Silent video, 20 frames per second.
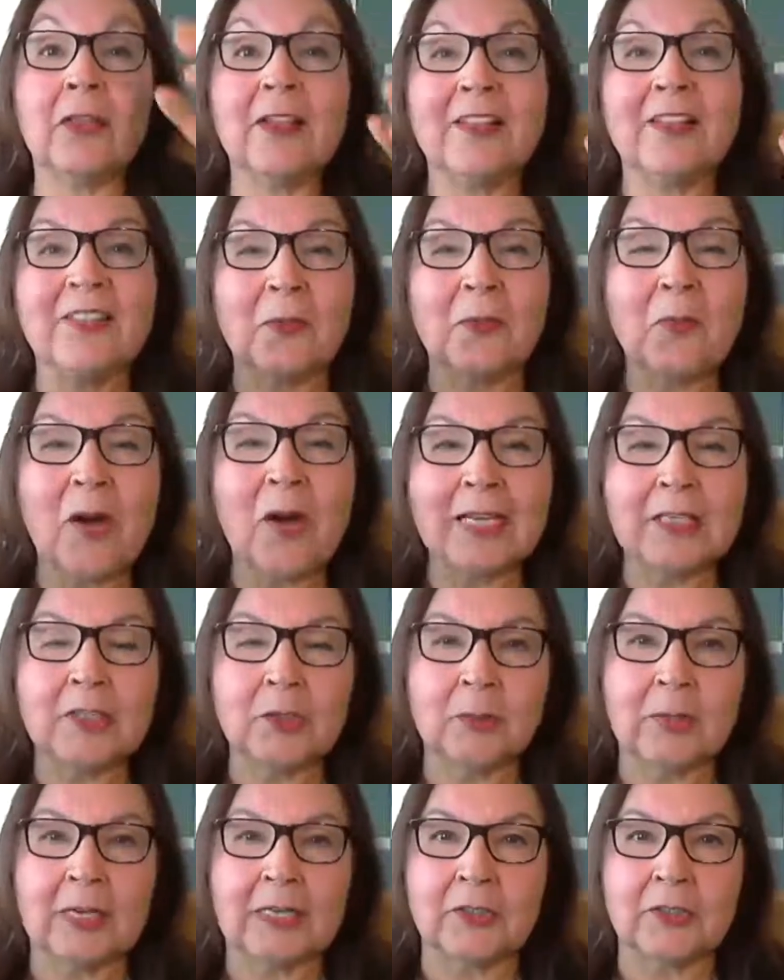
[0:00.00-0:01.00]
the white
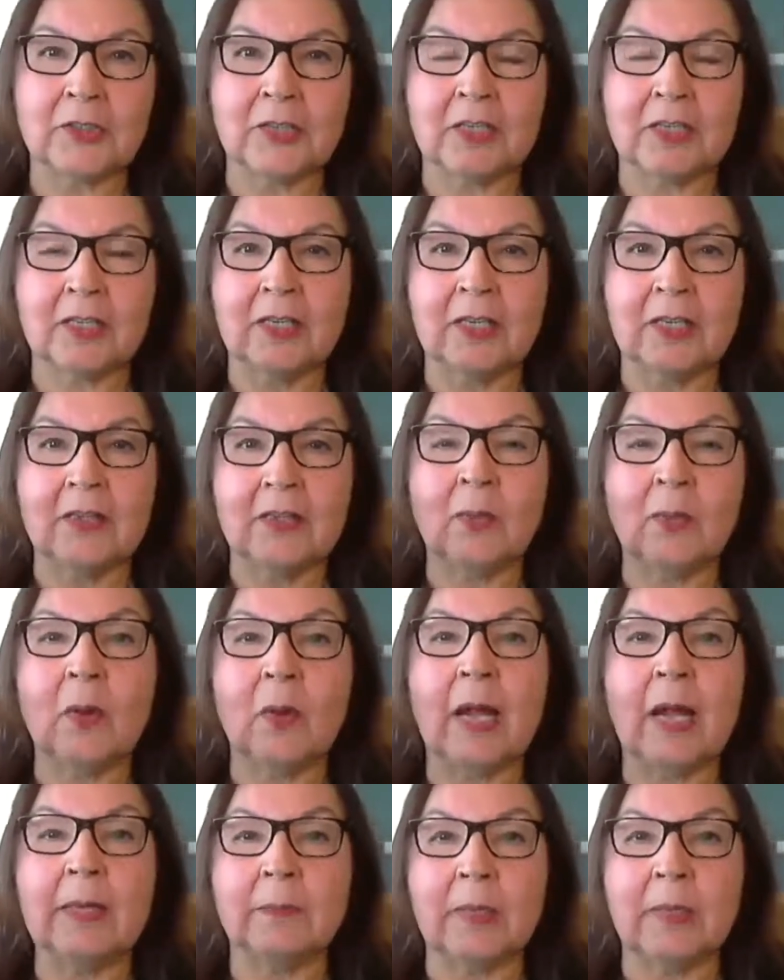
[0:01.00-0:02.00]
direction, the
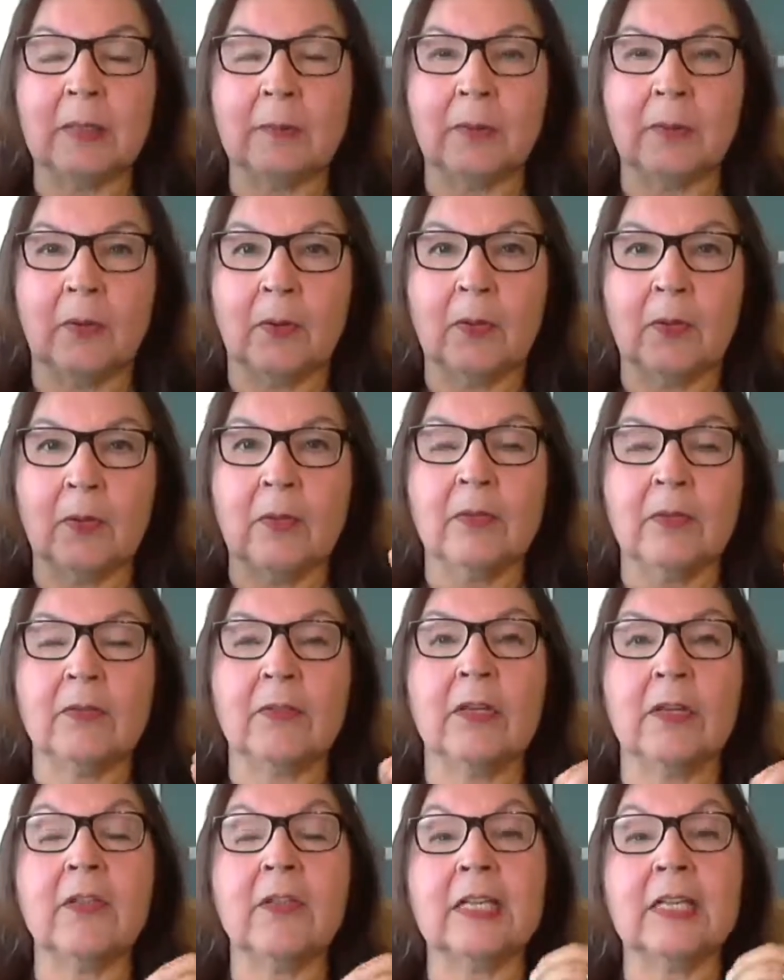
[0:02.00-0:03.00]
white people,
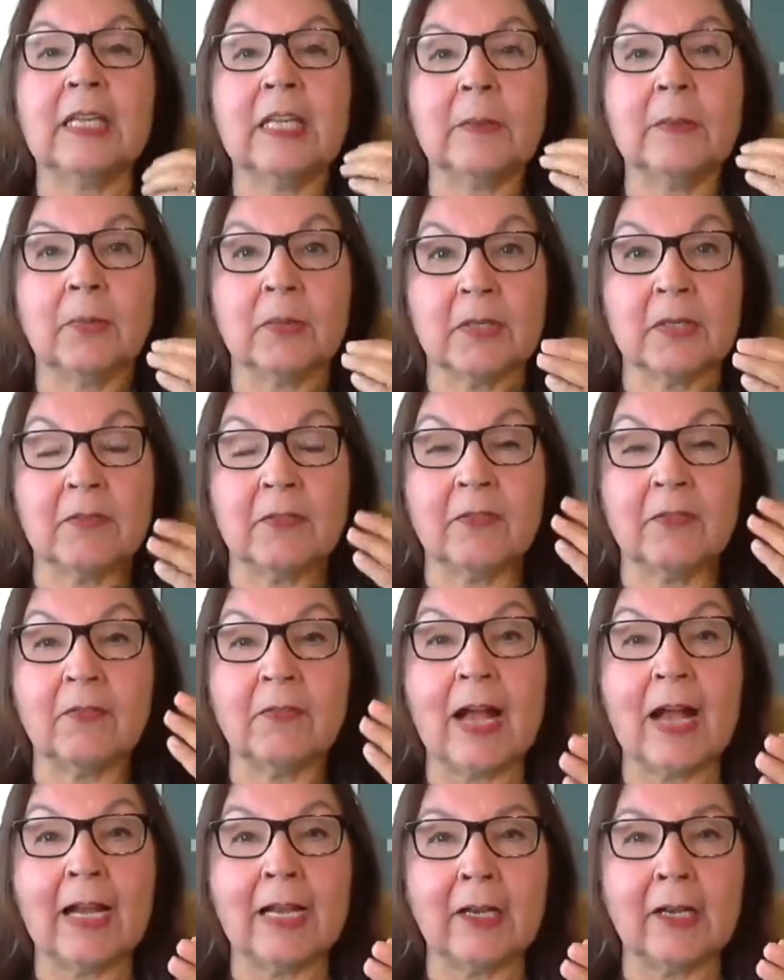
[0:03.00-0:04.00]
they're the keepers of the
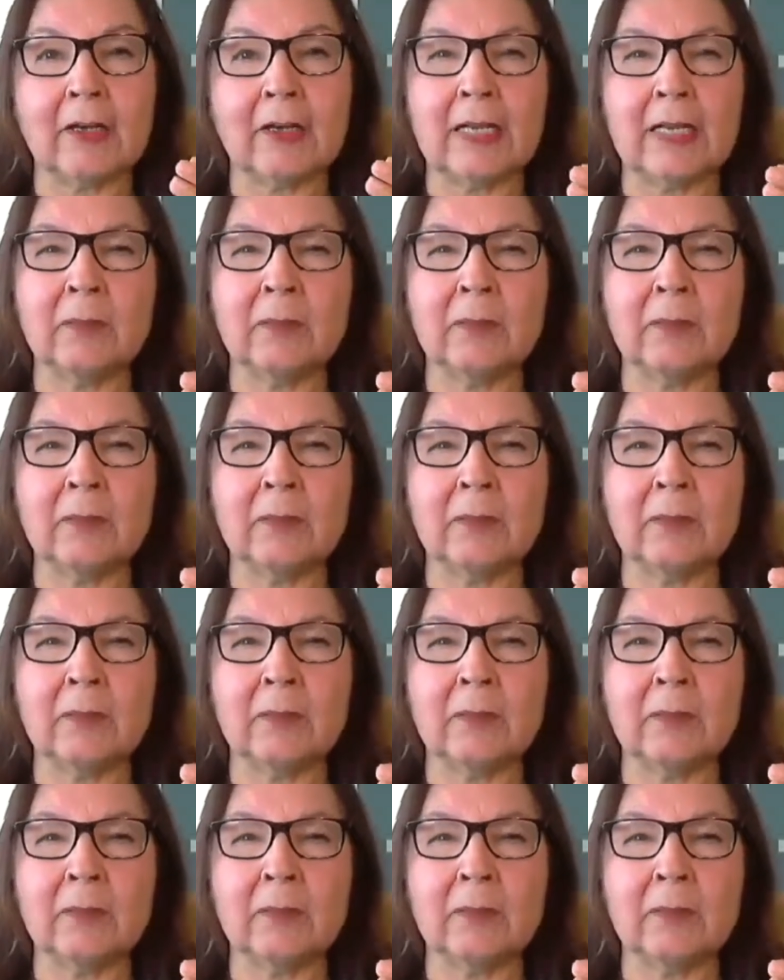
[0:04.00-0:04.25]
fire.